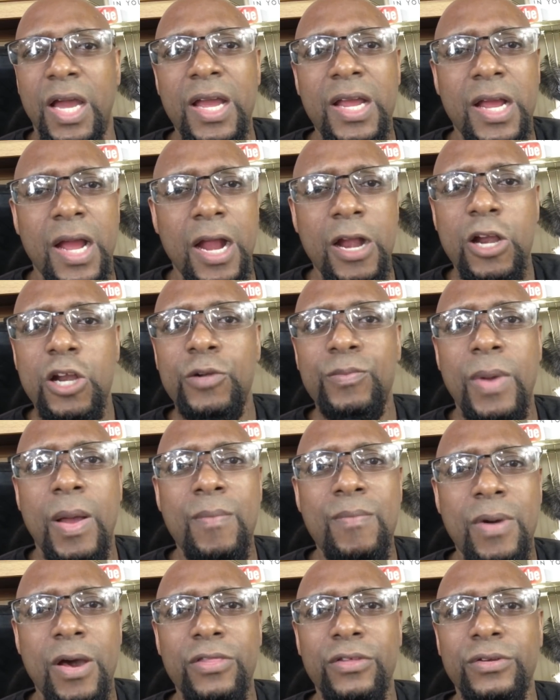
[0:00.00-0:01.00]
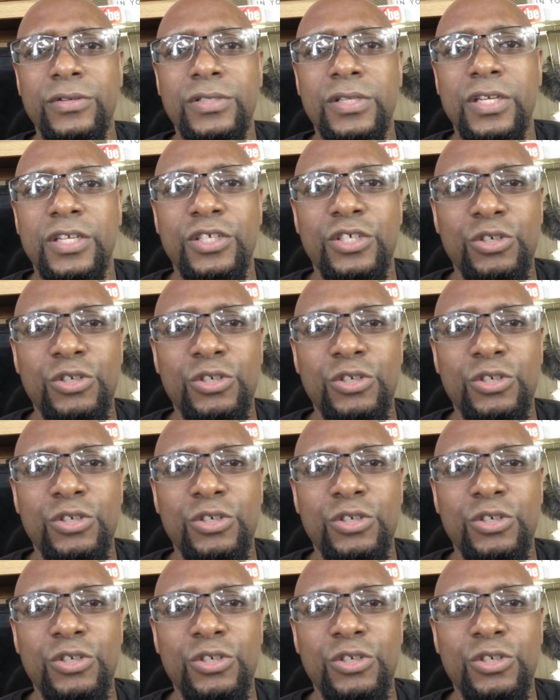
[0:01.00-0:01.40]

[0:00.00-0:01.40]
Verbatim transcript: I ironed my mother's